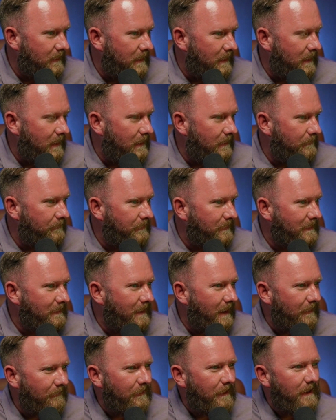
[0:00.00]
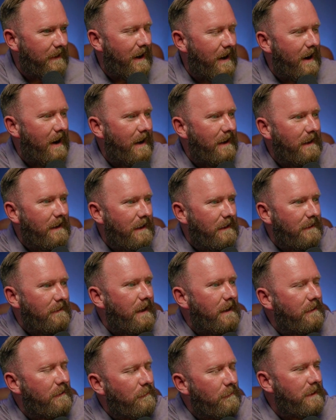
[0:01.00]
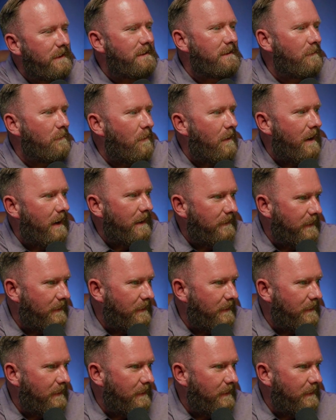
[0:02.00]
Not very high. And the reason why,